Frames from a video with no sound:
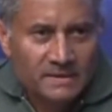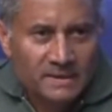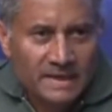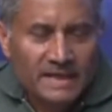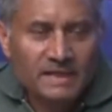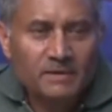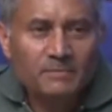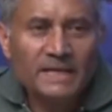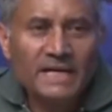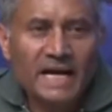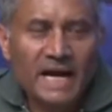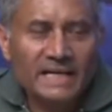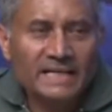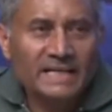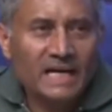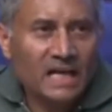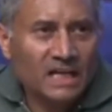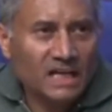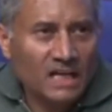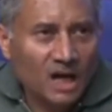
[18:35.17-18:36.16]
enemy
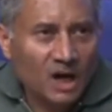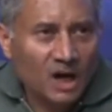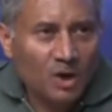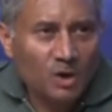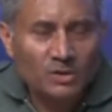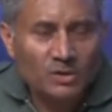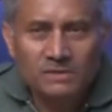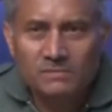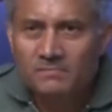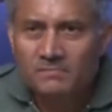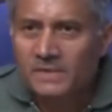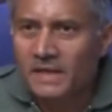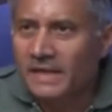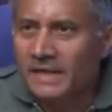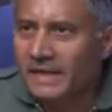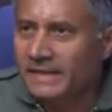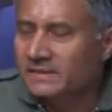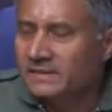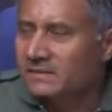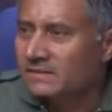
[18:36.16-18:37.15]
had allowed
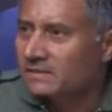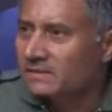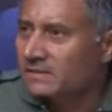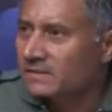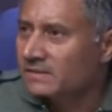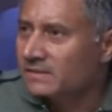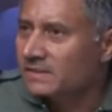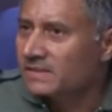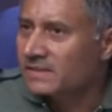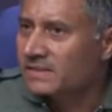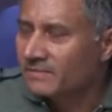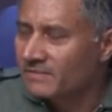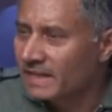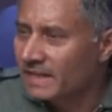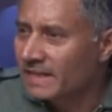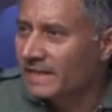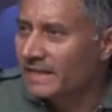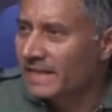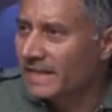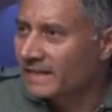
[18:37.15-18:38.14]
his
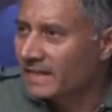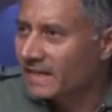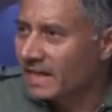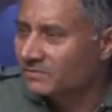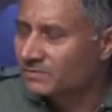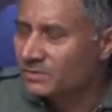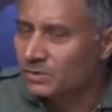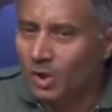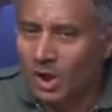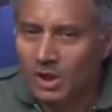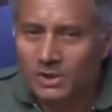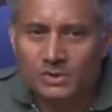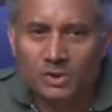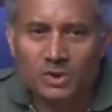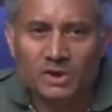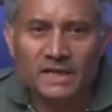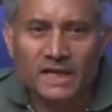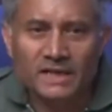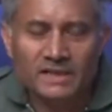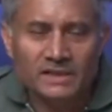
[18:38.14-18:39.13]
civilian aircraft to
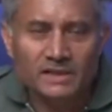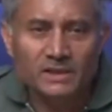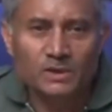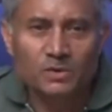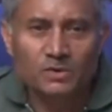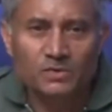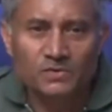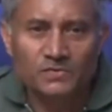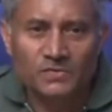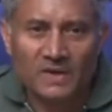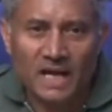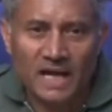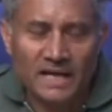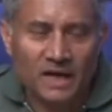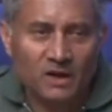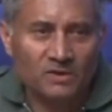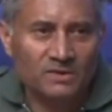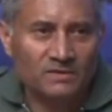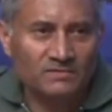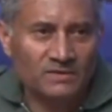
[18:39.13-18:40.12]
also continue to fly
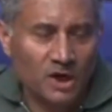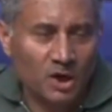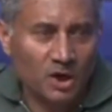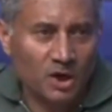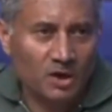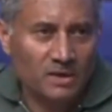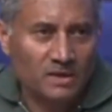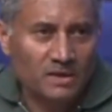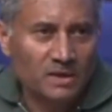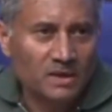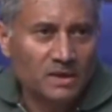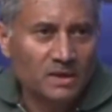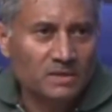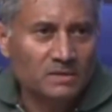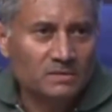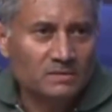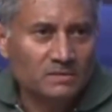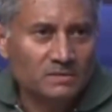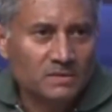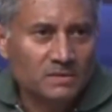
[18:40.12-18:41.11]
out of Lahore.
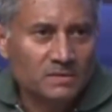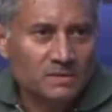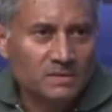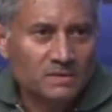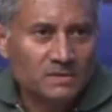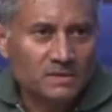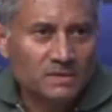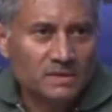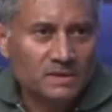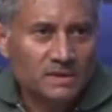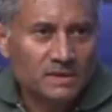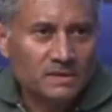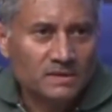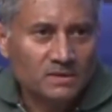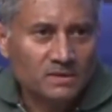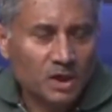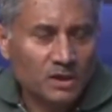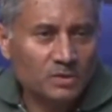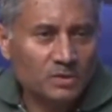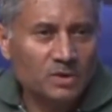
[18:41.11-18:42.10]

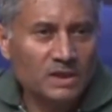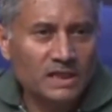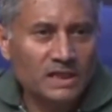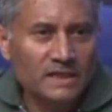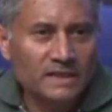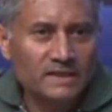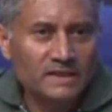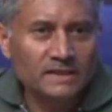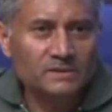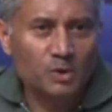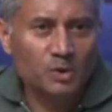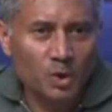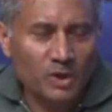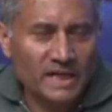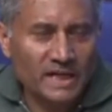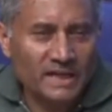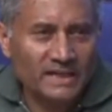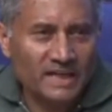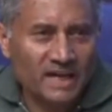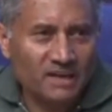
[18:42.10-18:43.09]
Not only his
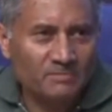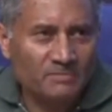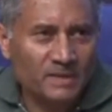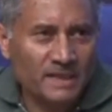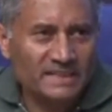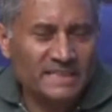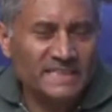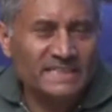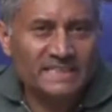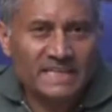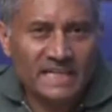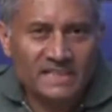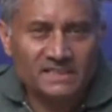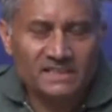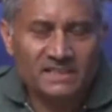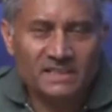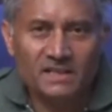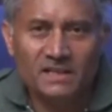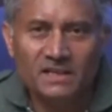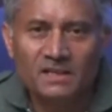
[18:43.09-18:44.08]
own aircraft, but
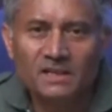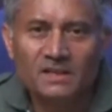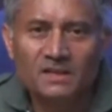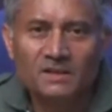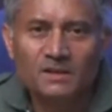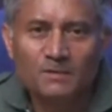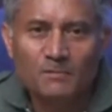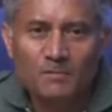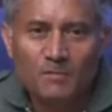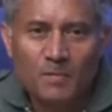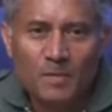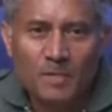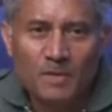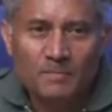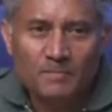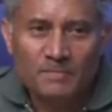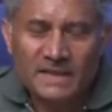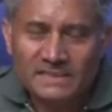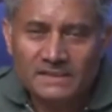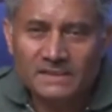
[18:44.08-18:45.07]
international
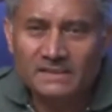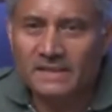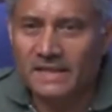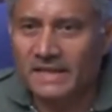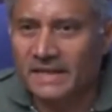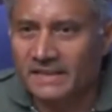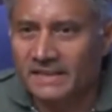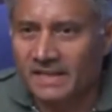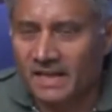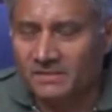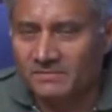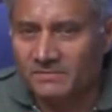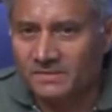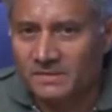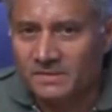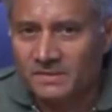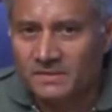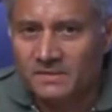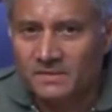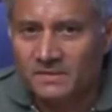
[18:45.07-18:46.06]
passenger aircraft,